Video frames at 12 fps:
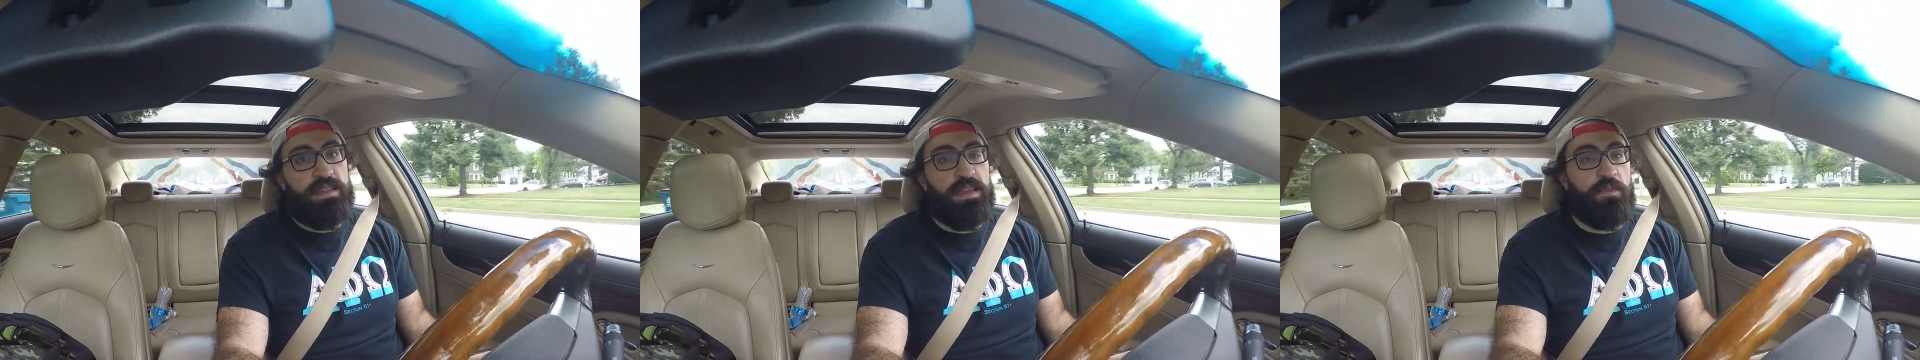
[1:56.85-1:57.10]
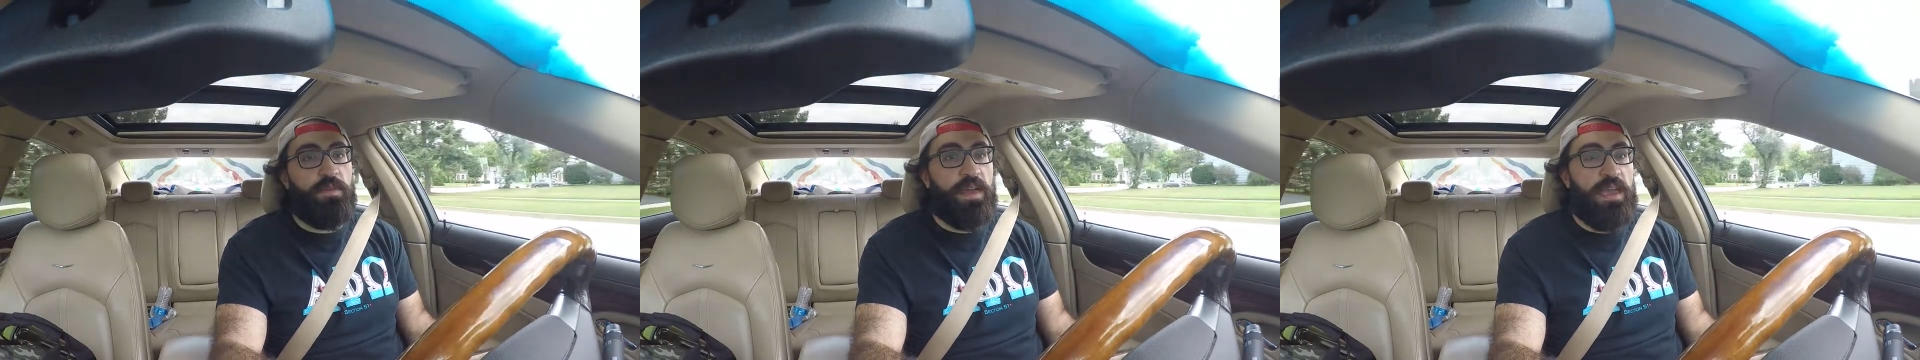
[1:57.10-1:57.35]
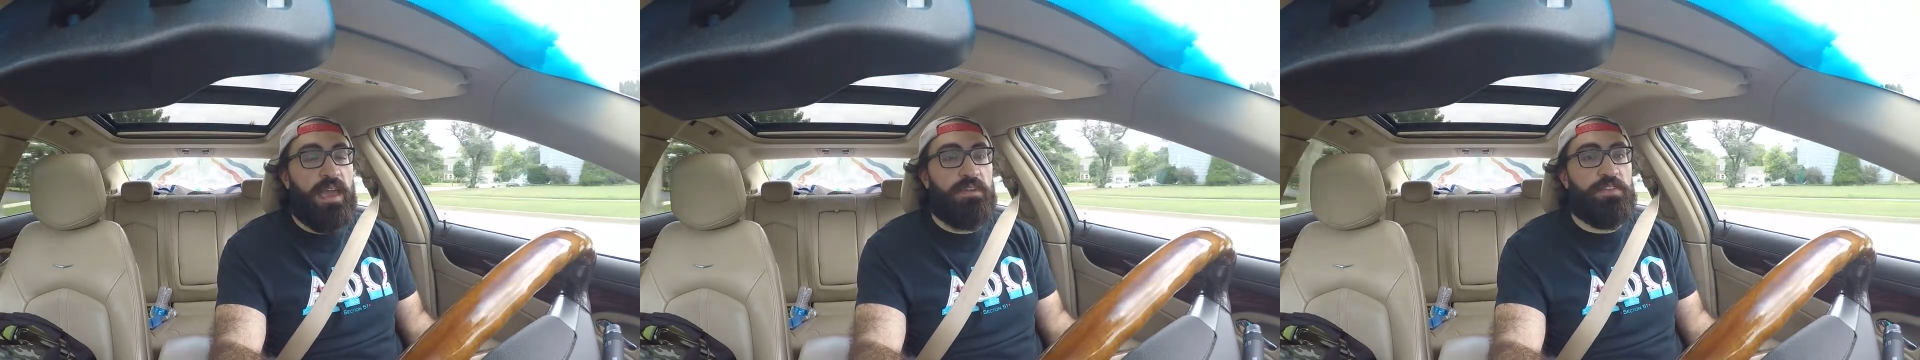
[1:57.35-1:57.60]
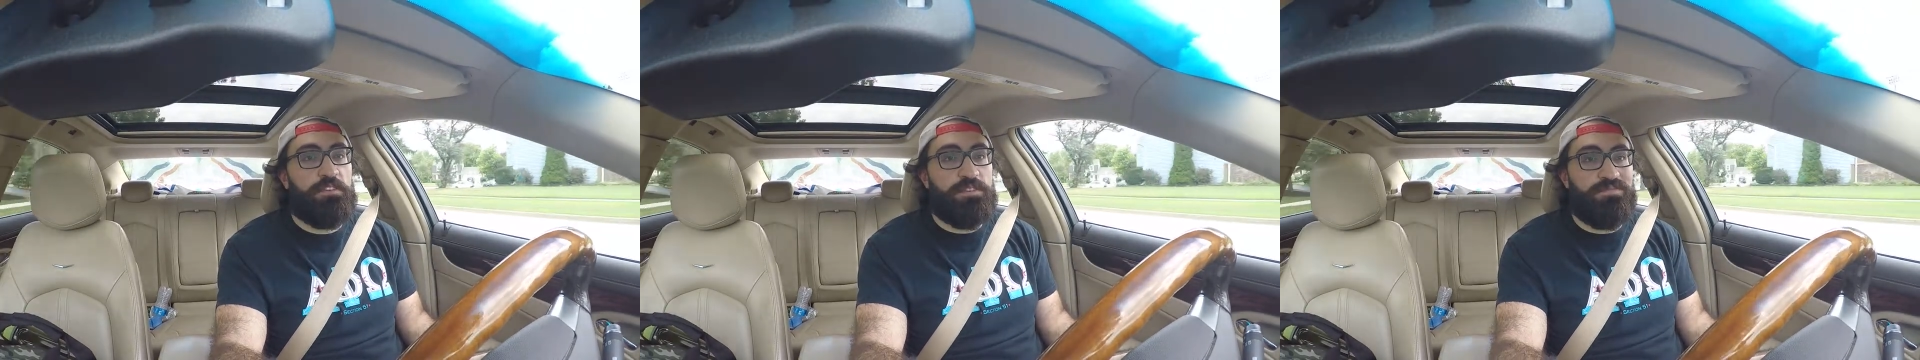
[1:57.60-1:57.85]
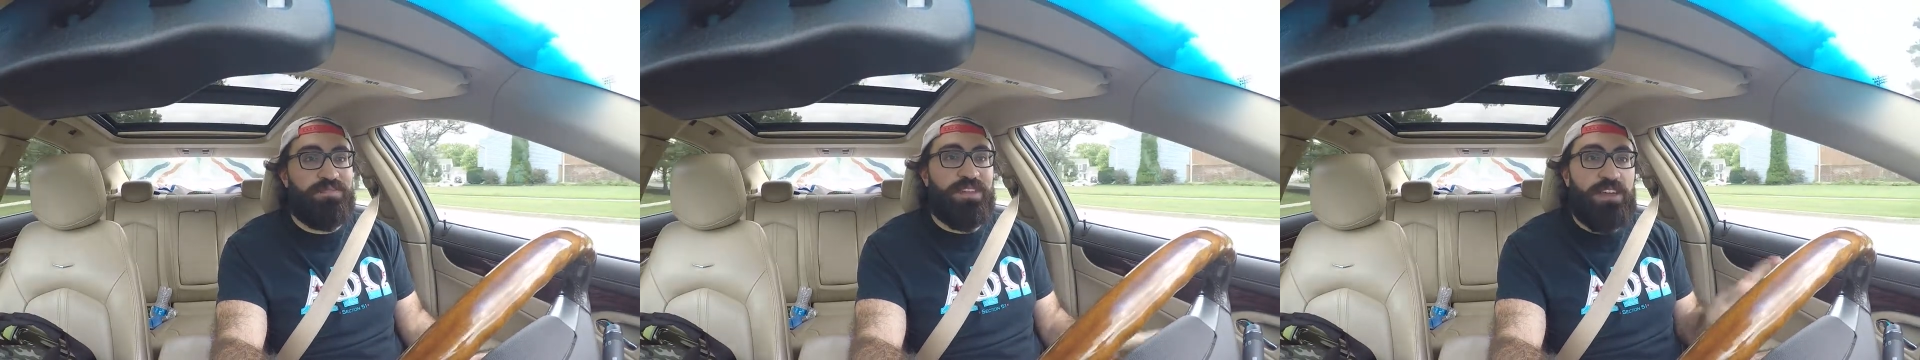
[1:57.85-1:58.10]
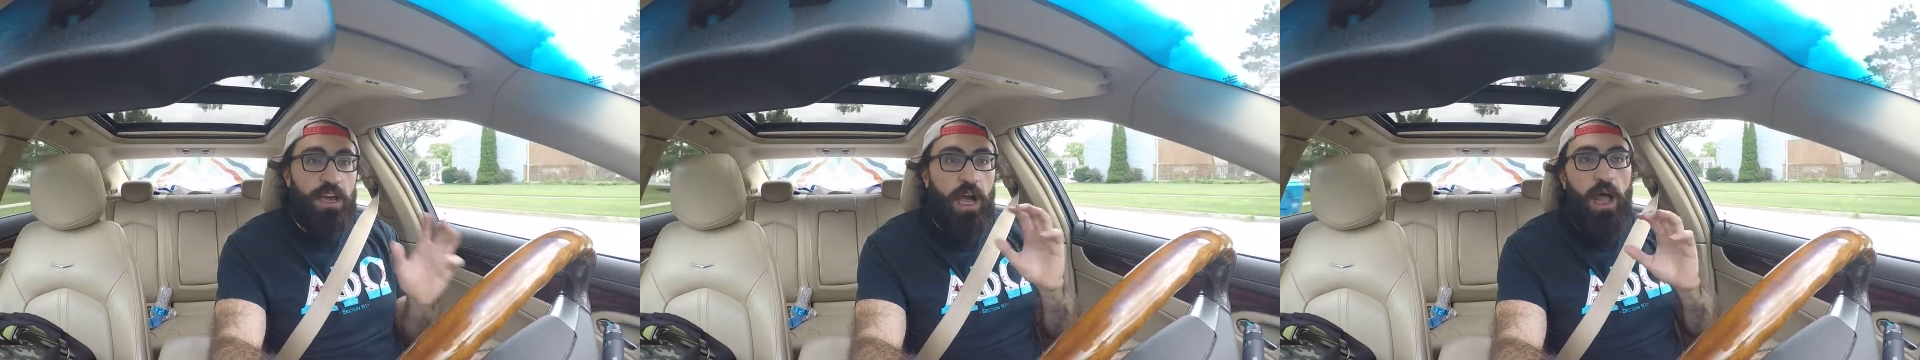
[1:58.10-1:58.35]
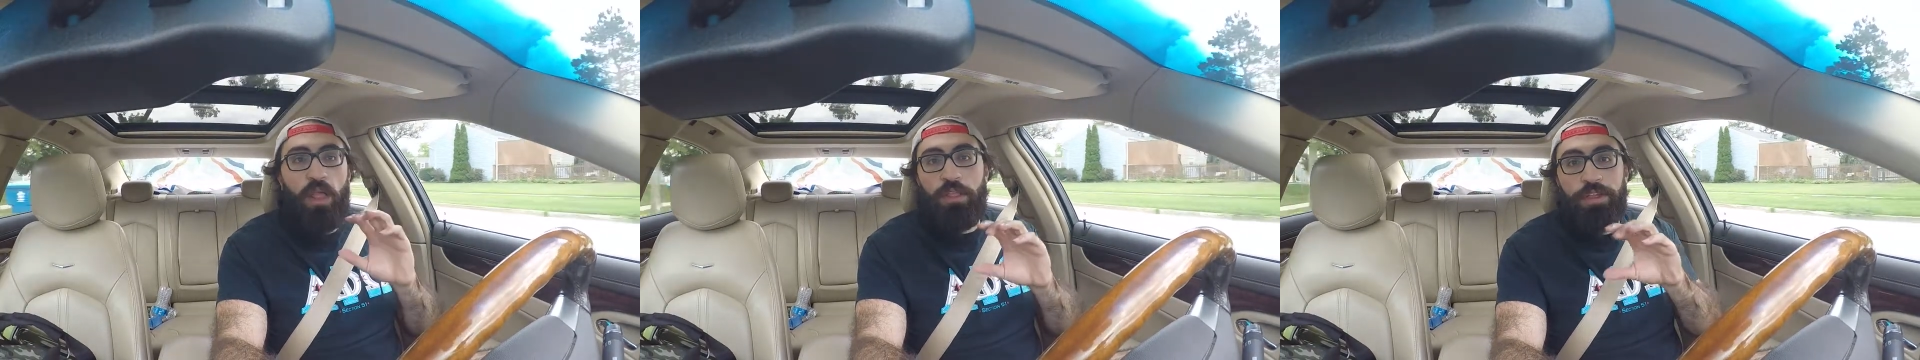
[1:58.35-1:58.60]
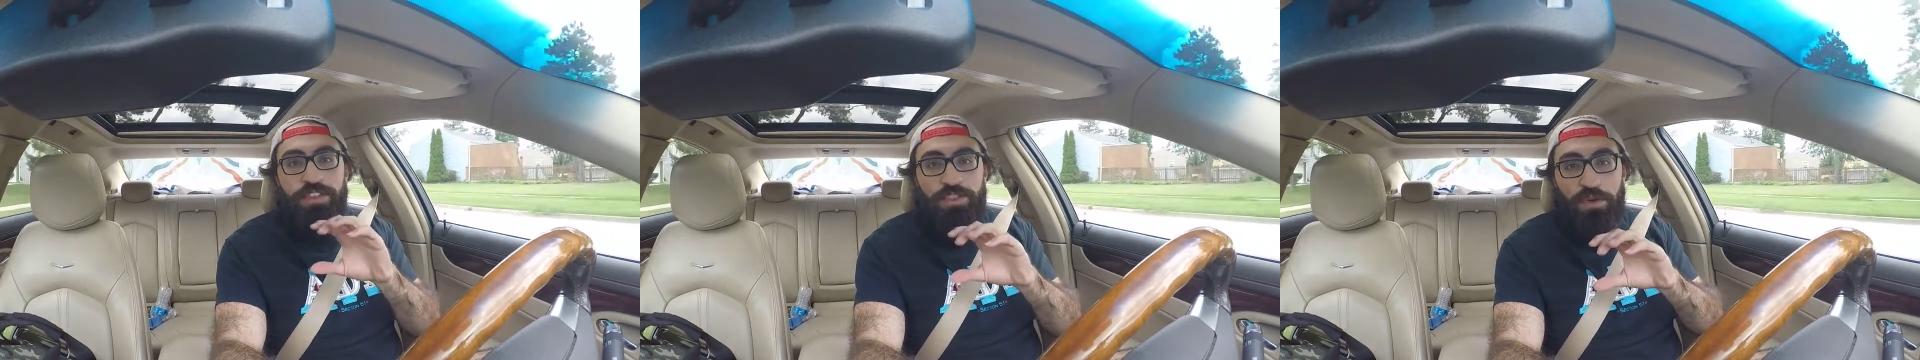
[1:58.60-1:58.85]
if I haven't caught
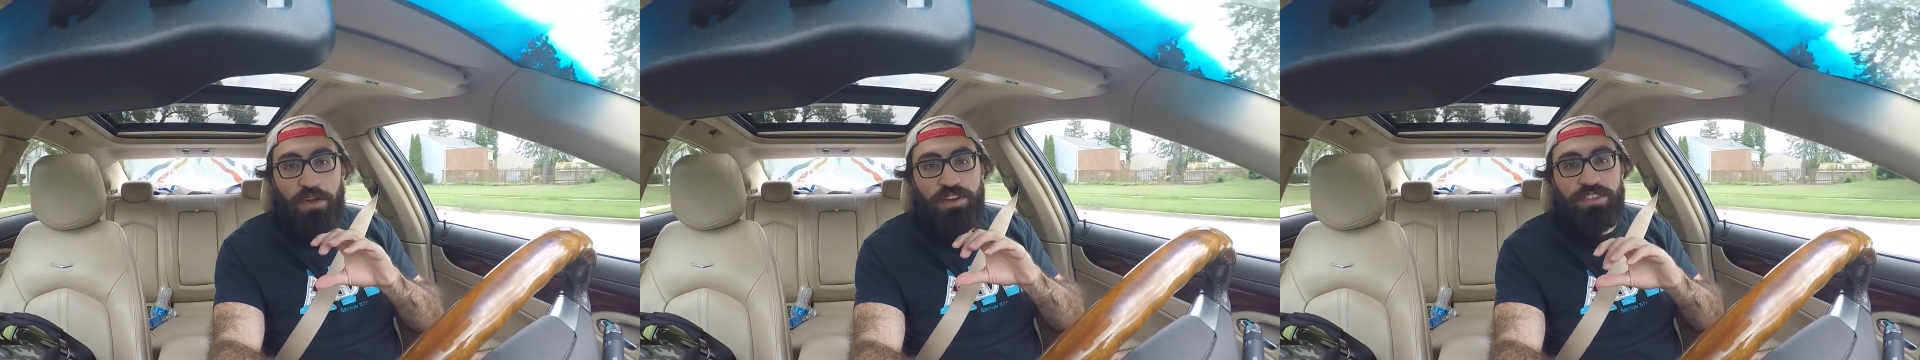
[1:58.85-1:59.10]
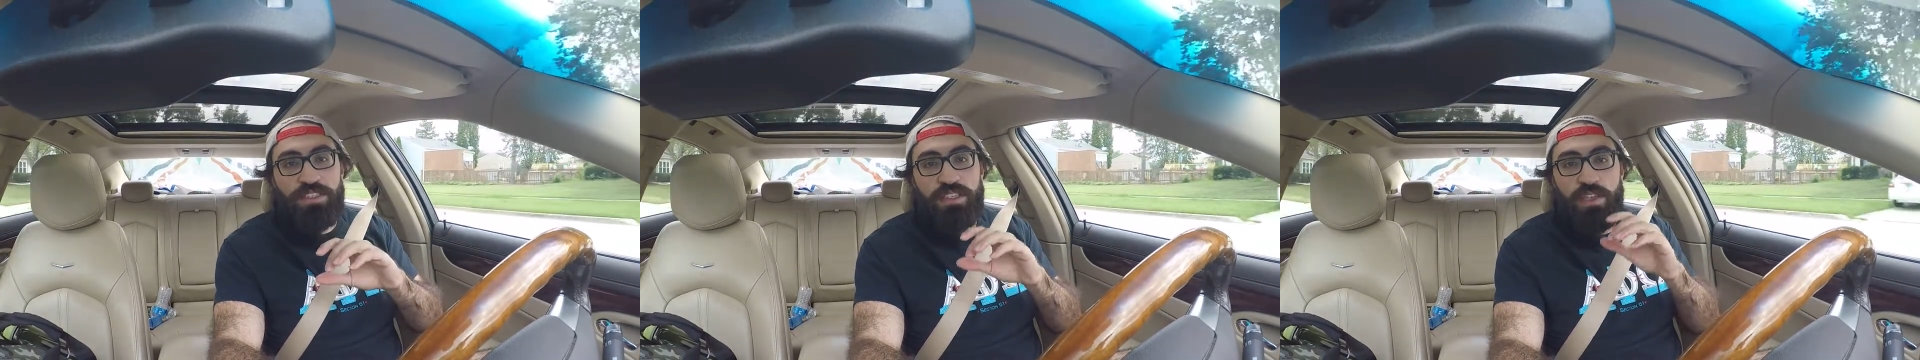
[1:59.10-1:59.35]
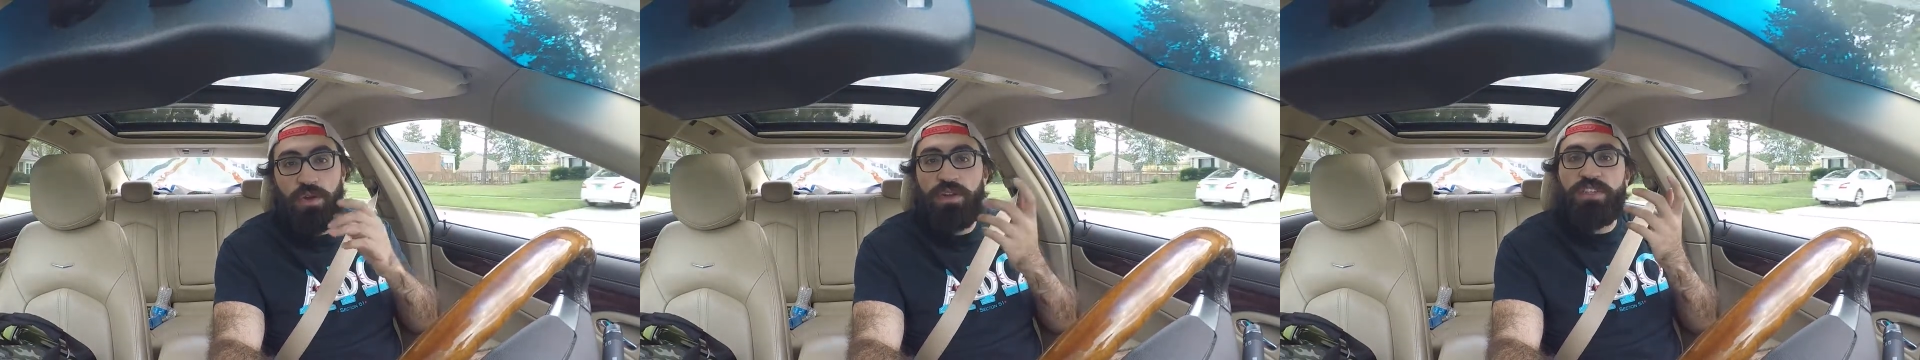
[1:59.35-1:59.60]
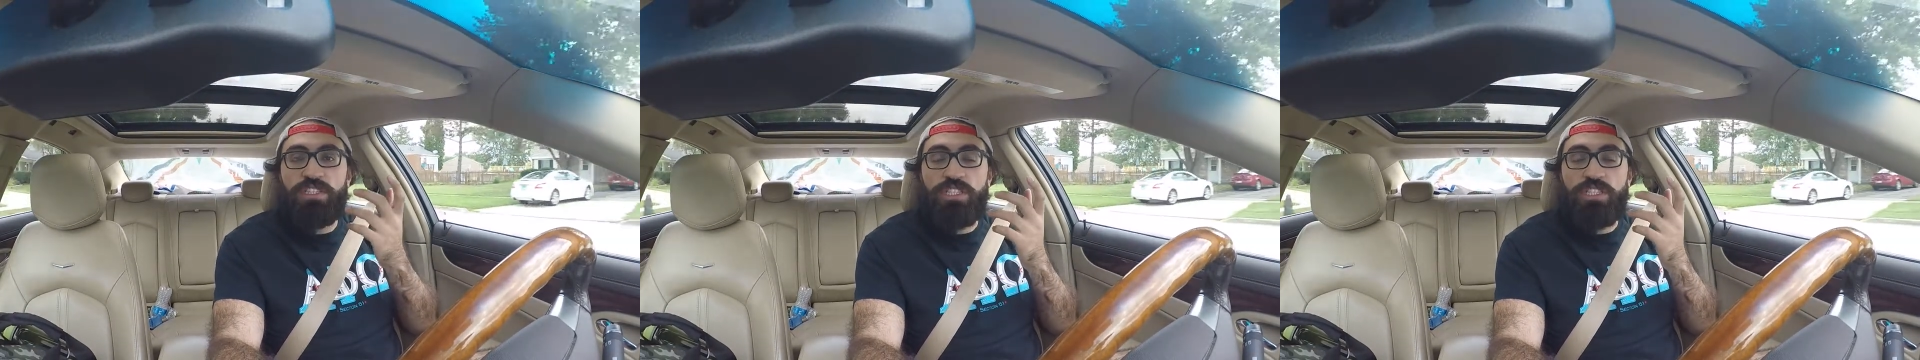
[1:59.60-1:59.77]
the source, there is